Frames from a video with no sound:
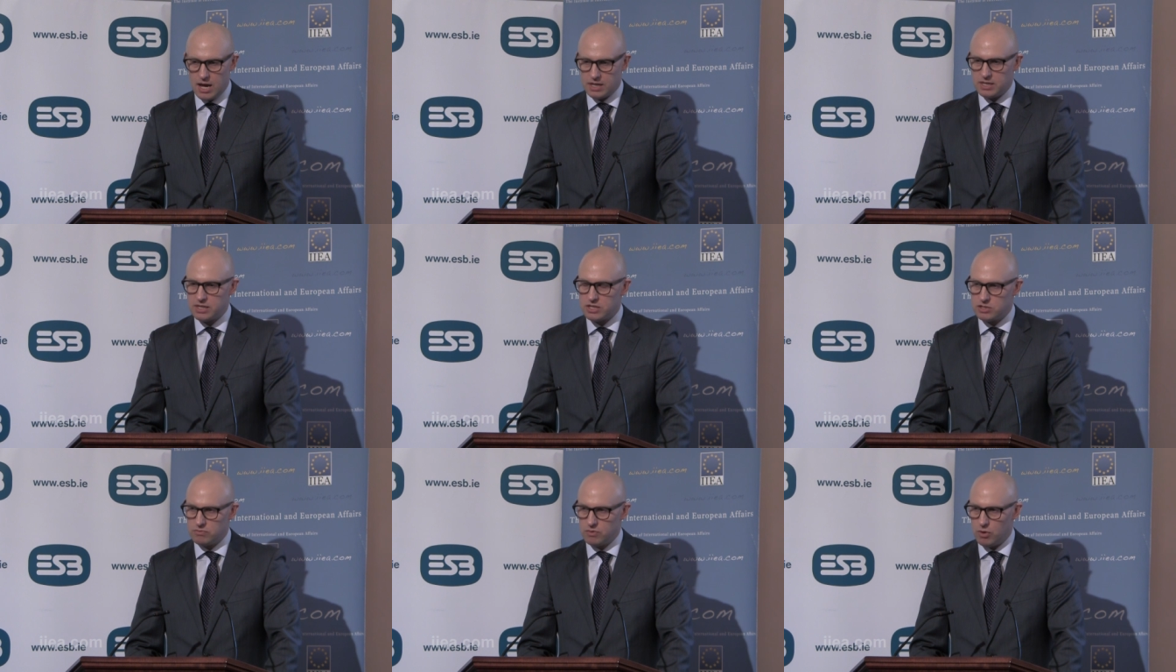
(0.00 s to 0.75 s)
I think
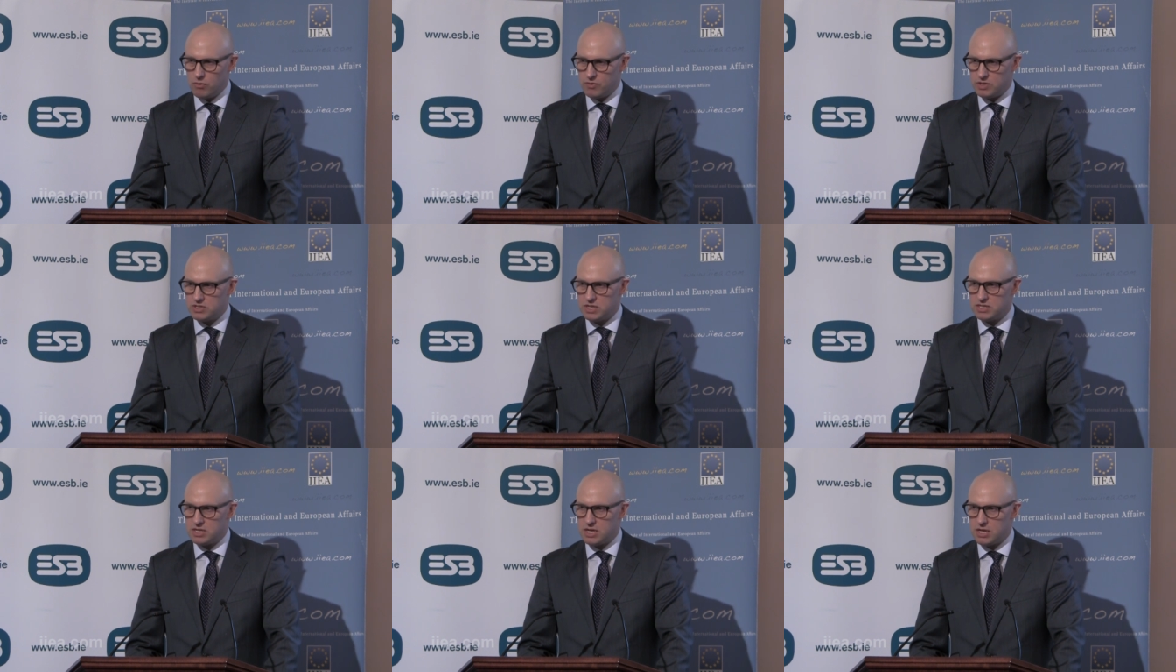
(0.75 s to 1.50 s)
there's a role for the
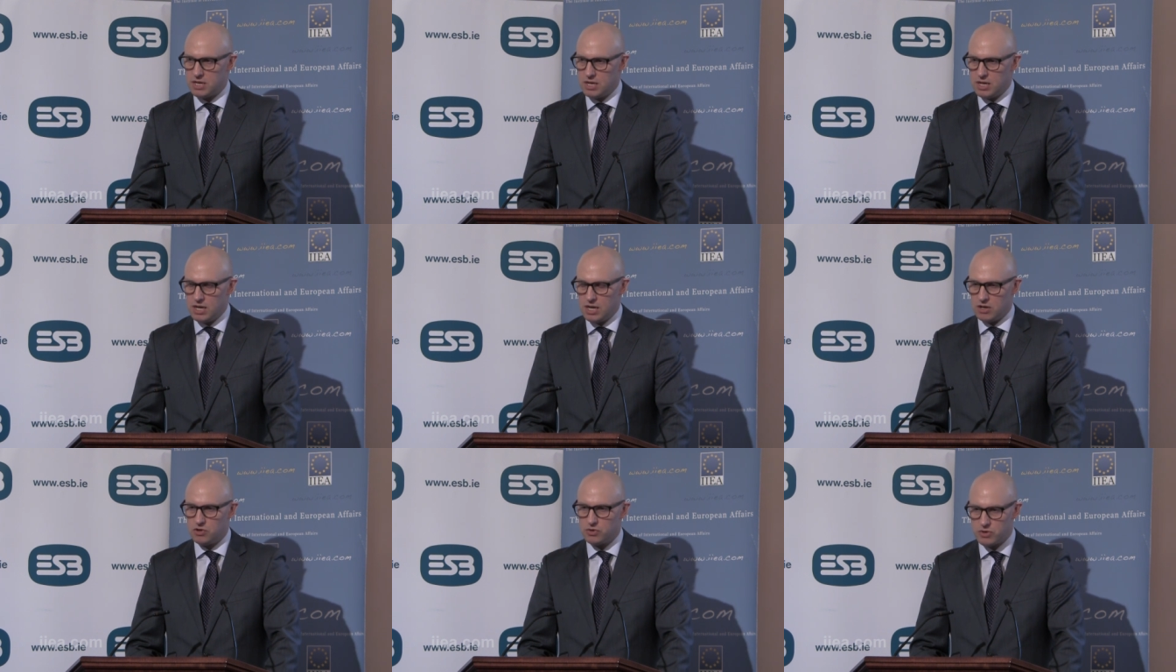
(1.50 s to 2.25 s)
city
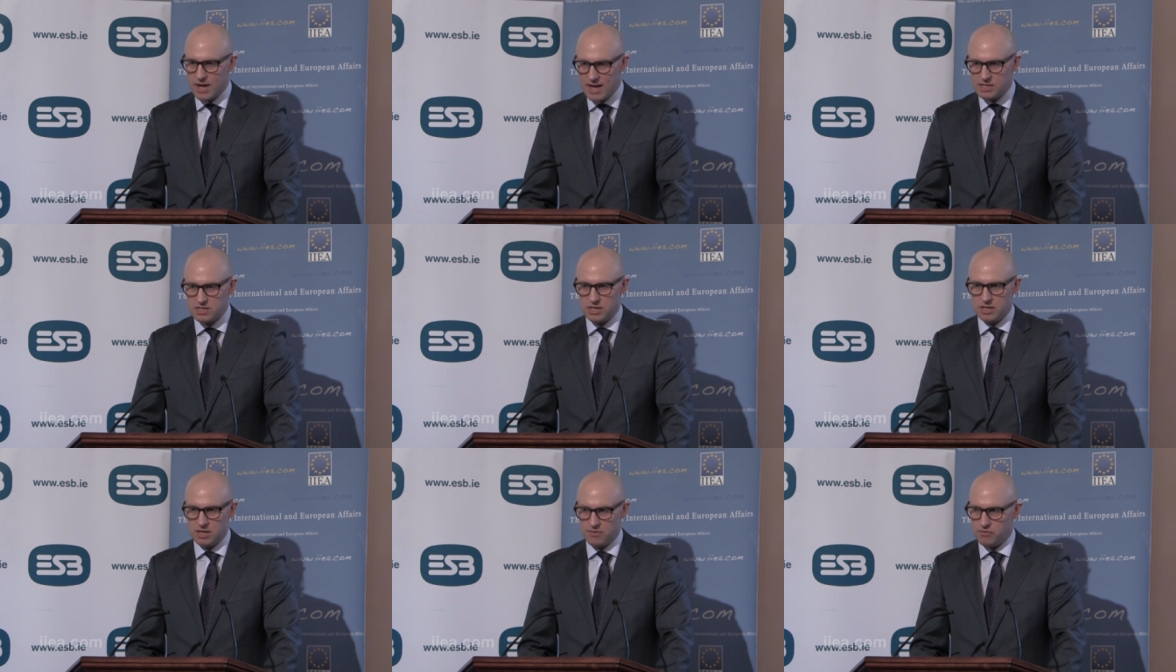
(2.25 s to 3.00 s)
in
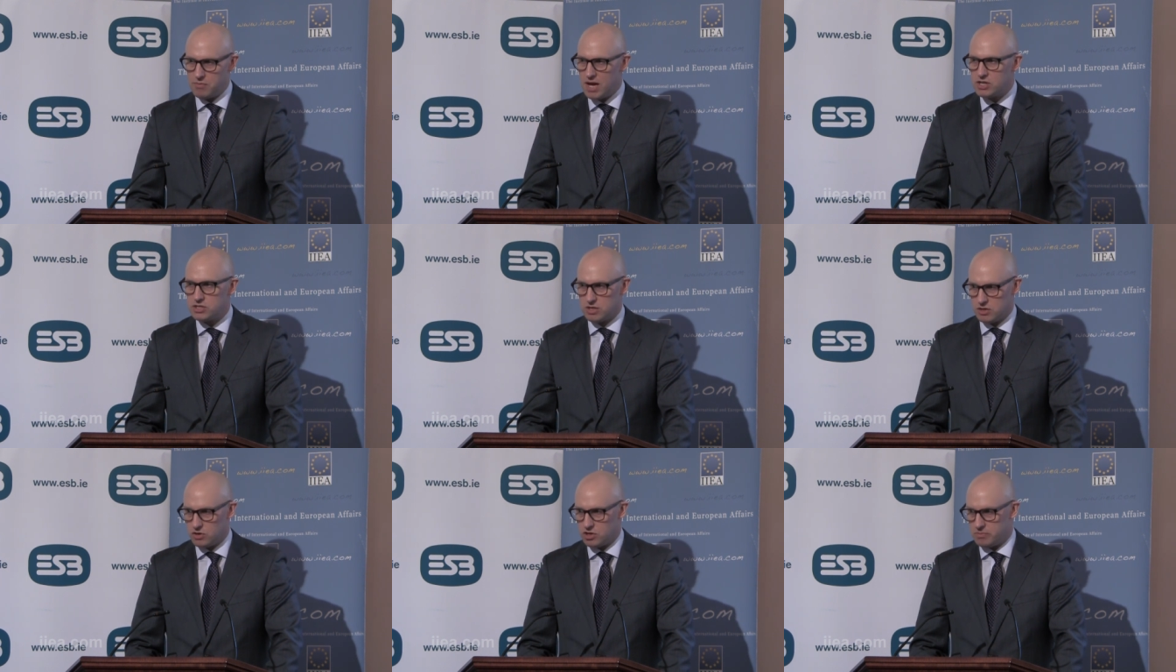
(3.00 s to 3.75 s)
creating the
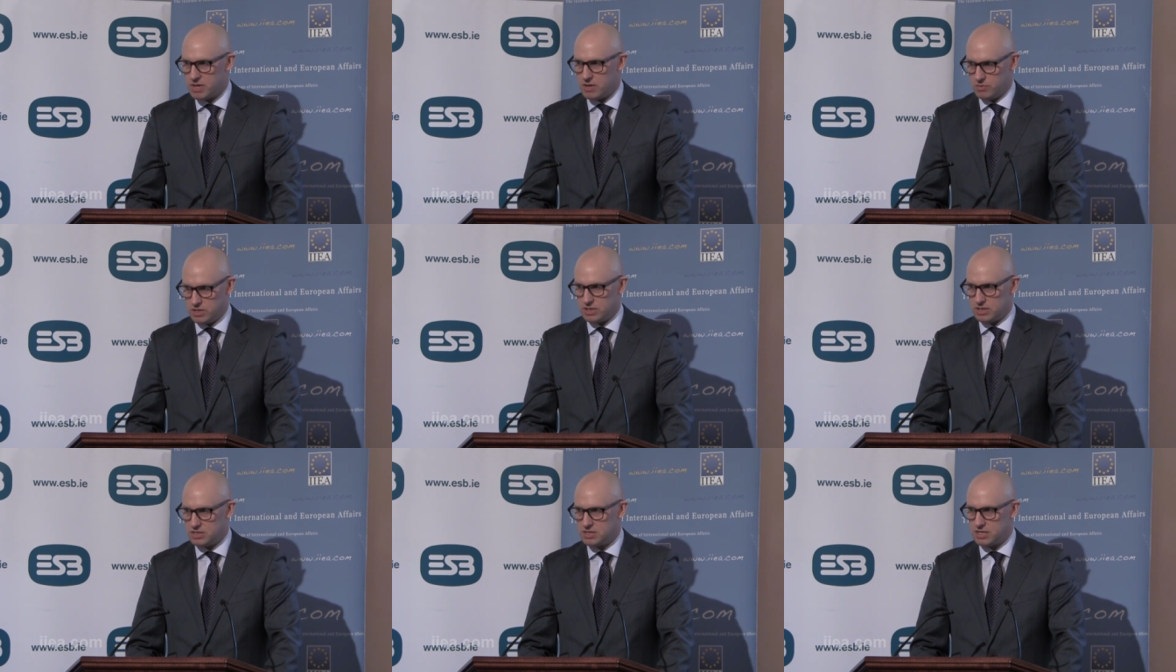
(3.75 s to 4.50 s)
information economy
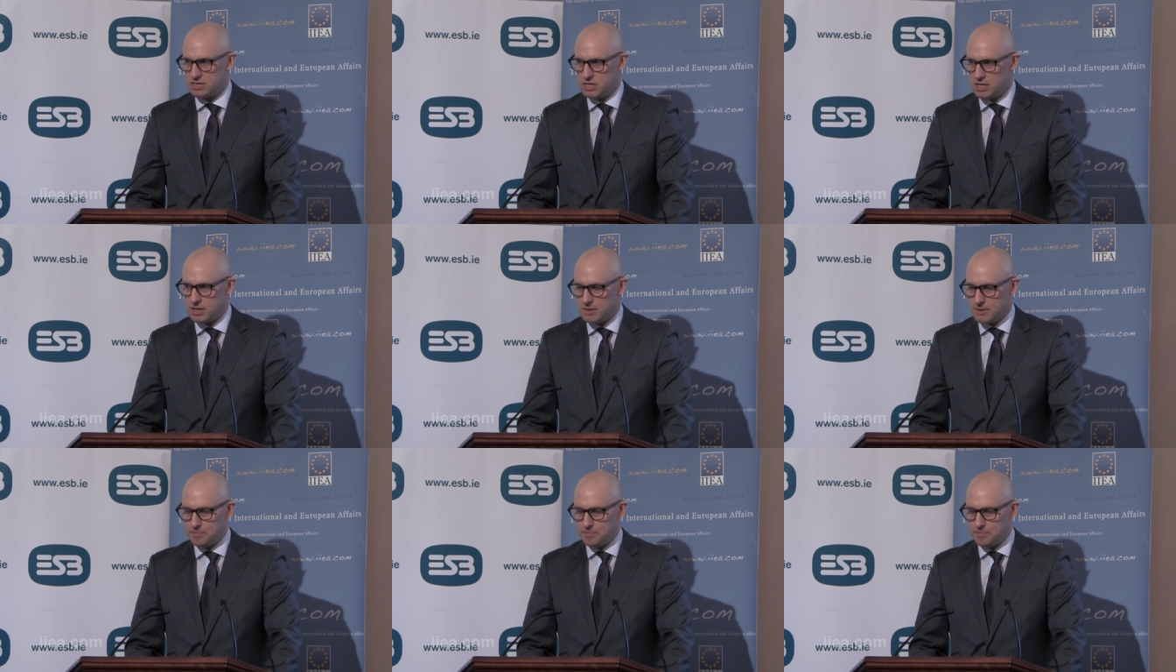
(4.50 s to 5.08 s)
within the city,